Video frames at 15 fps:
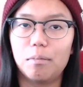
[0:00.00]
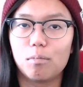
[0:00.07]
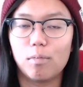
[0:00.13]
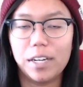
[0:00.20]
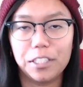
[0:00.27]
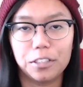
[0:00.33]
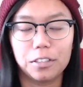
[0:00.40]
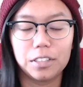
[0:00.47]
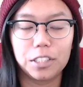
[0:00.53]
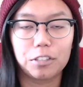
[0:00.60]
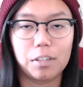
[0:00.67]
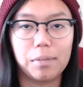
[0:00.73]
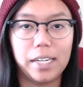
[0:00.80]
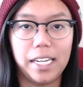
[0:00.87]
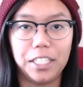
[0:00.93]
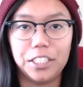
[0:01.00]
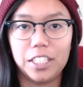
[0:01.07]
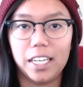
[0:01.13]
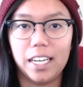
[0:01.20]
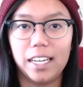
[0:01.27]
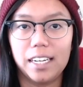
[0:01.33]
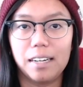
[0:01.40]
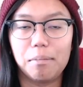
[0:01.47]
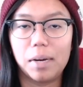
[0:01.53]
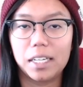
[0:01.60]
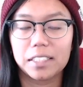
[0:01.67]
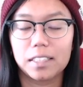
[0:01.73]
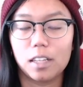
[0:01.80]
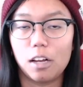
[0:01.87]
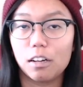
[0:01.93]
racial discrimination
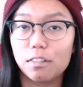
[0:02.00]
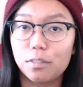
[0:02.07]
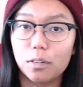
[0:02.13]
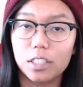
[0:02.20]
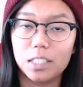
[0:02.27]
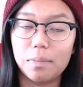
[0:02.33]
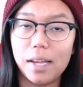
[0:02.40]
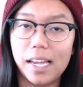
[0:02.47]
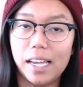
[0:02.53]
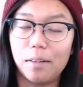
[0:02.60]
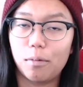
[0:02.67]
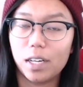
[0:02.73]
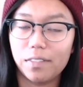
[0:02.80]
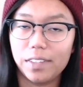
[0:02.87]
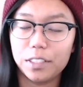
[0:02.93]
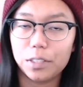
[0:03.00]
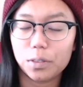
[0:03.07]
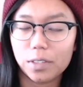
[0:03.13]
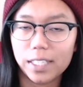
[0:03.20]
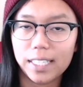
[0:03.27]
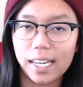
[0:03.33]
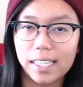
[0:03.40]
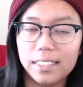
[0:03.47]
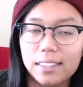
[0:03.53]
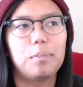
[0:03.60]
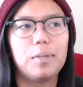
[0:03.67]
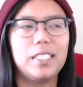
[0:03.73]
amongst law enforcement in one of his storylines.